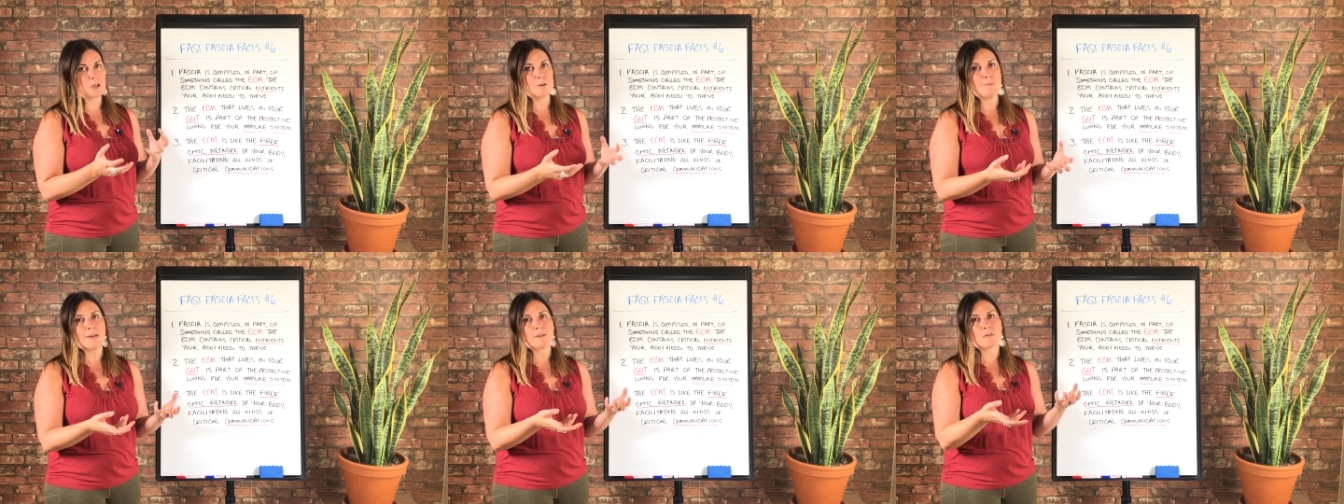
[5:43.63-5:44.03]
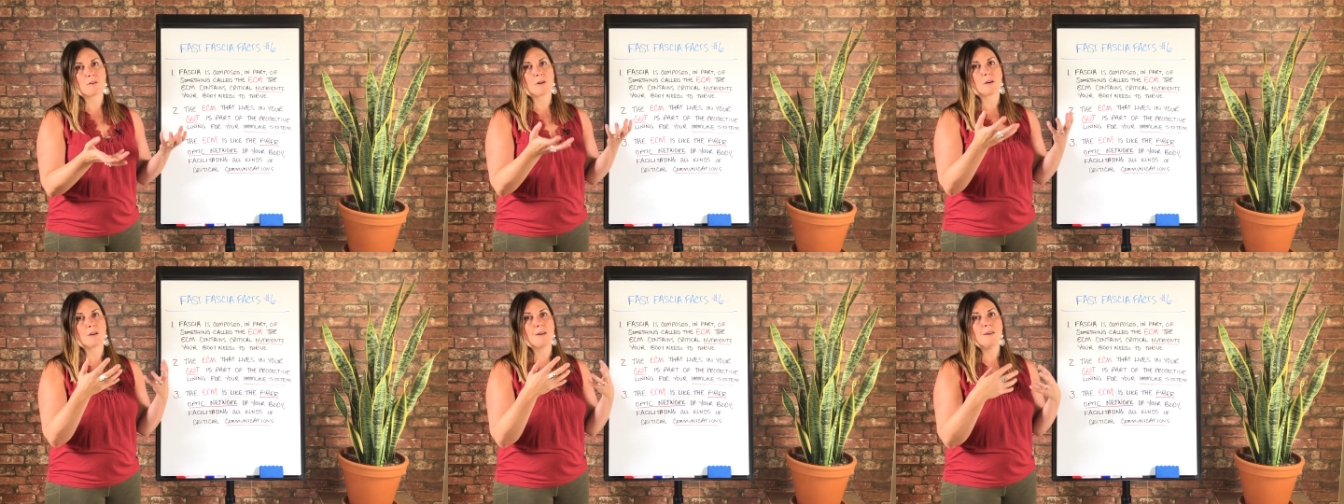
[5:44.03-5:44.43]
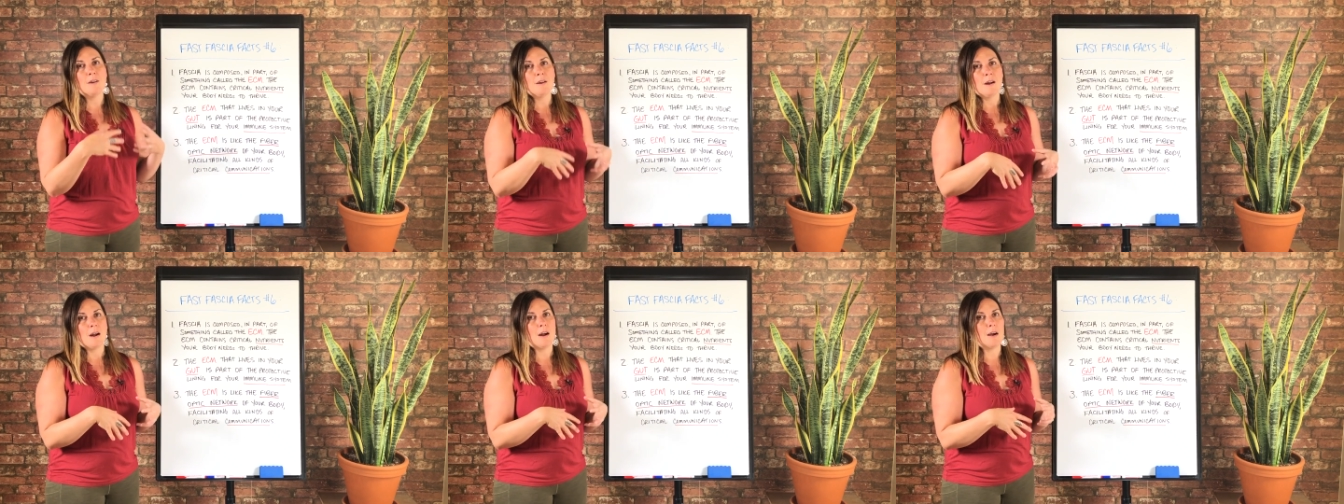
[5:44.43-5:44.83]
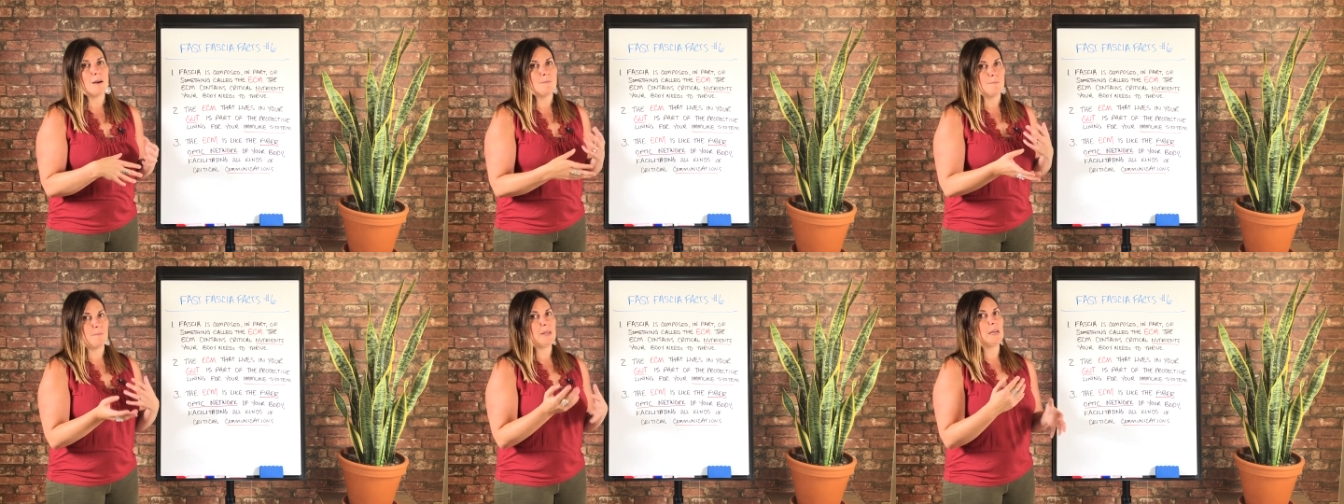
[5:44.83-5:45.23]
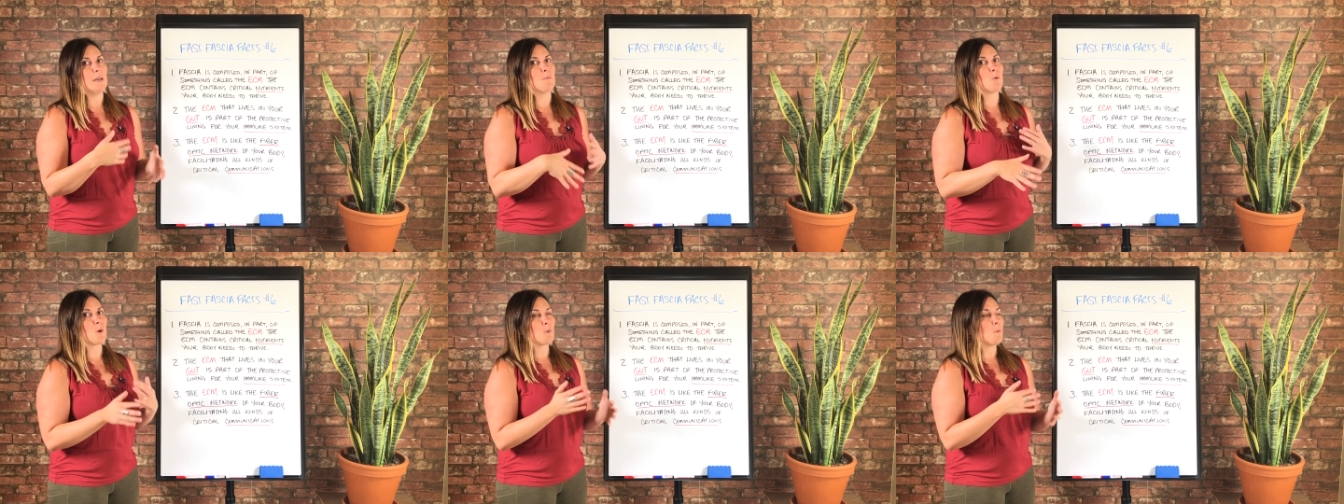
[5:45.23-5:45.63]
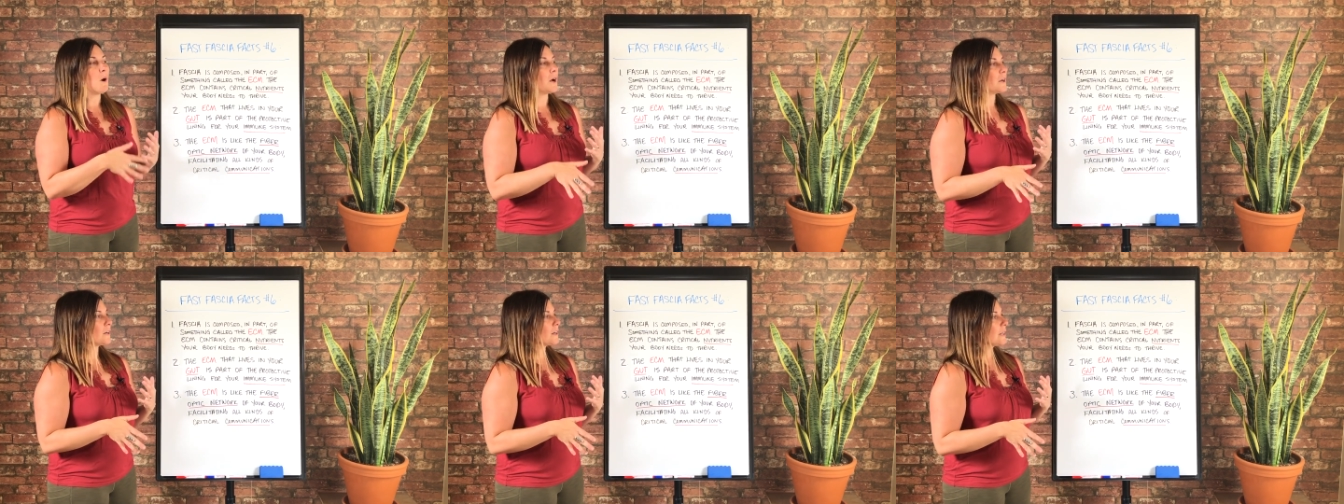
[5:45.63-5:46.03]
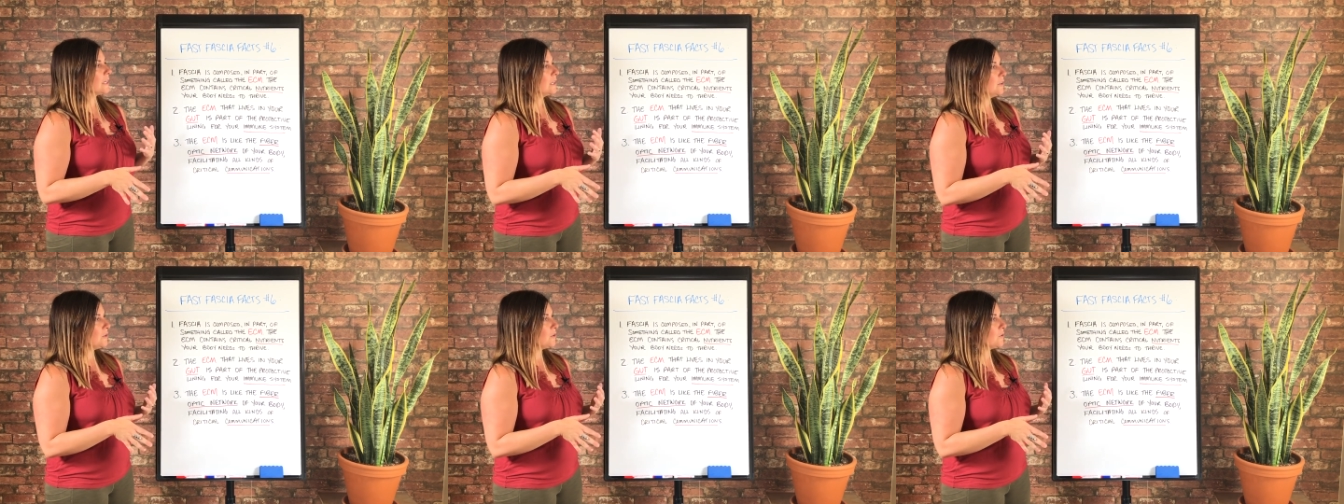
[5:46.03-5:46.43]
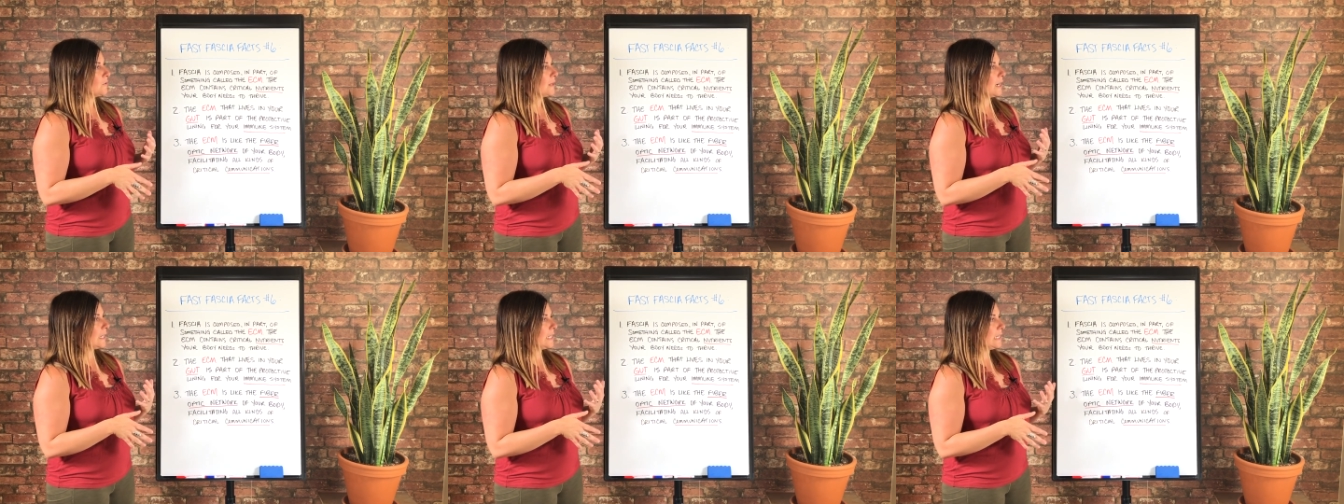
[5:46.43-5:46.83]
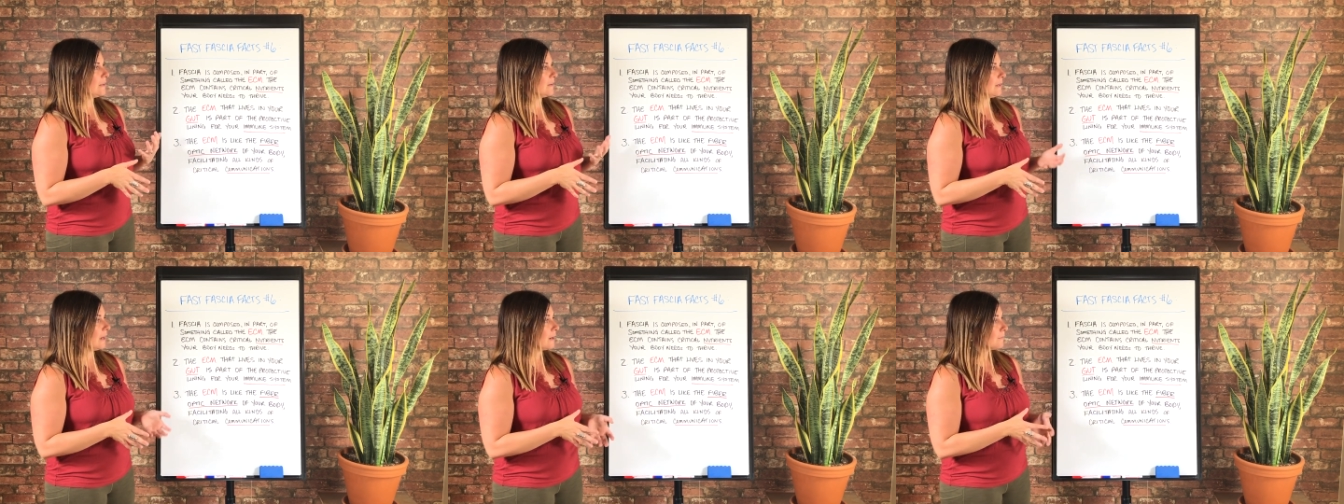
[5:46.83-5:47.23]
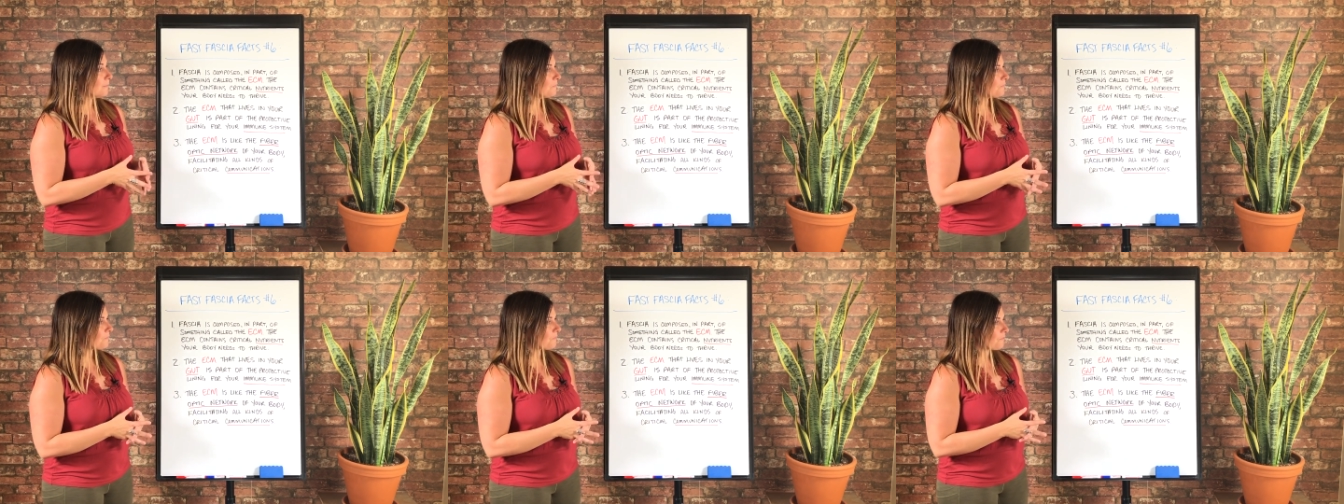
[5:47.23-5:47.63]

You might start um, getting more water into that ECM.